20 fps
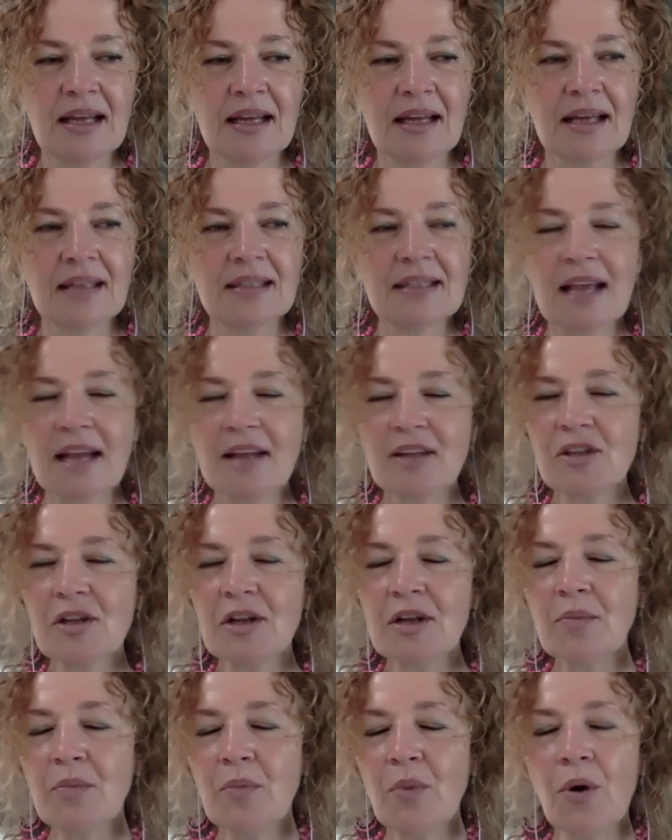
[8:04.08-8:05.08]
It's
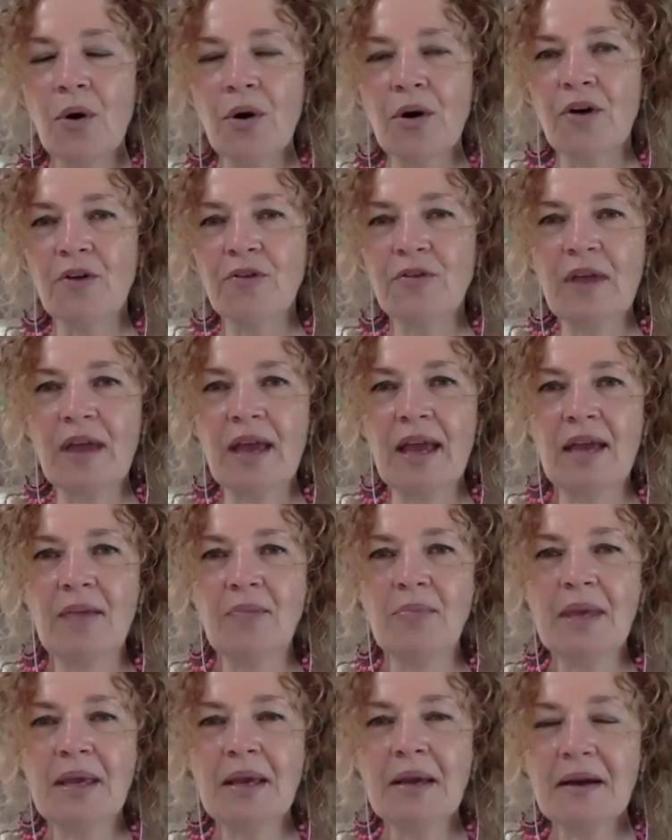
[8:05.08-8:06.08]
actually more of a
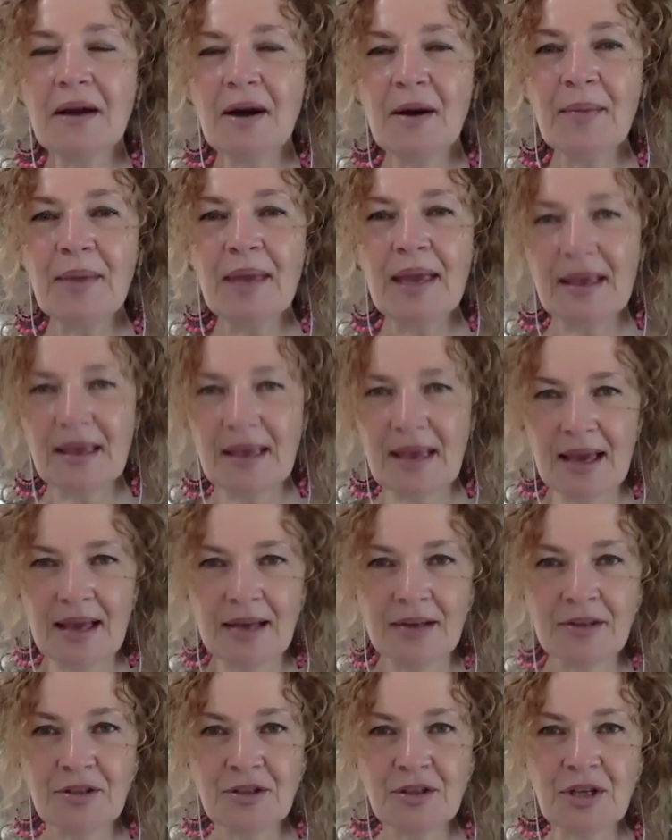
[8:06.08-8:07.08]
becoming
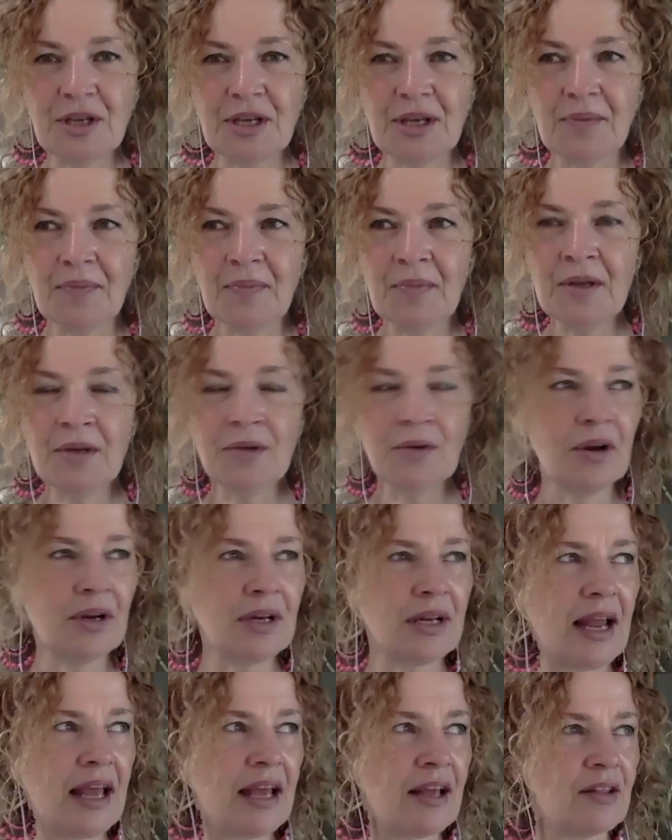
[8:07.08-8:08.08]
energy, not
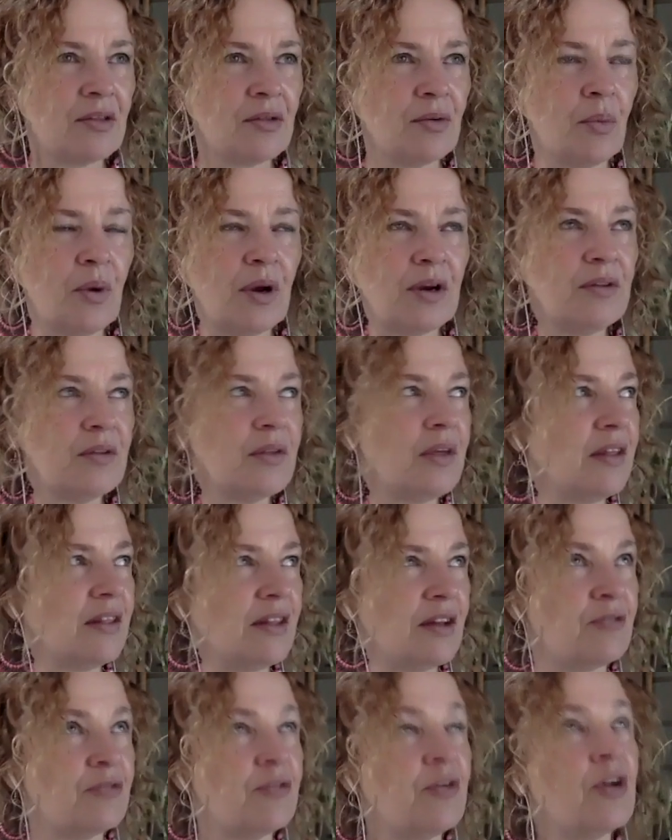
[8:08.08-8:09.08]
like the one thing
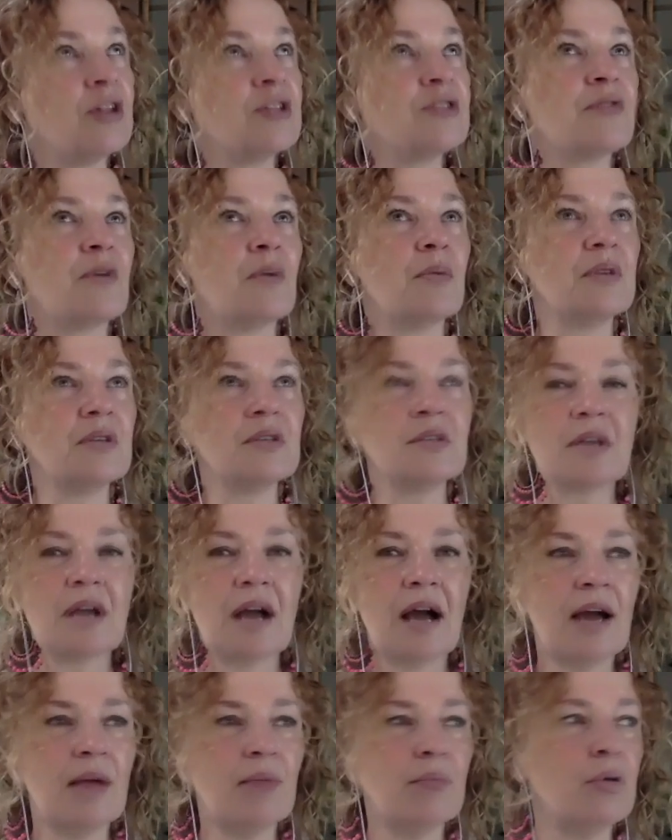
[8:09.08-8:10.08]
that falls from the
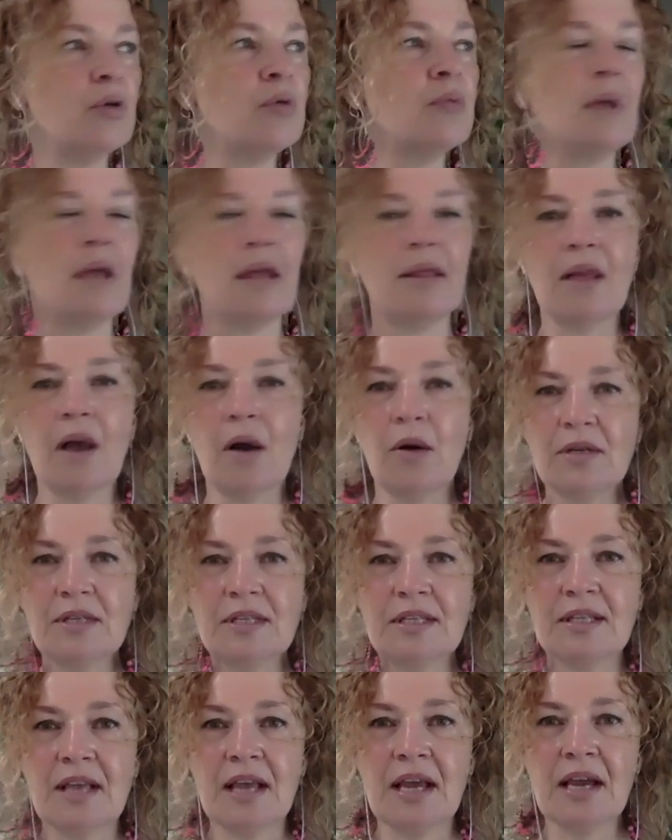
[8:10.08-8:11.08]
sky, boom, and now
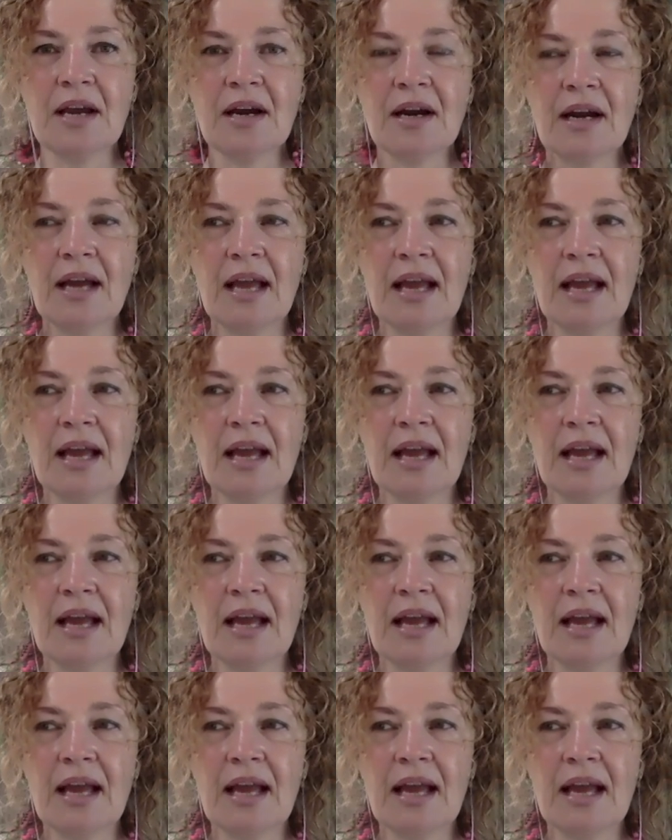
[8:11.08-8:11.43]
it's there.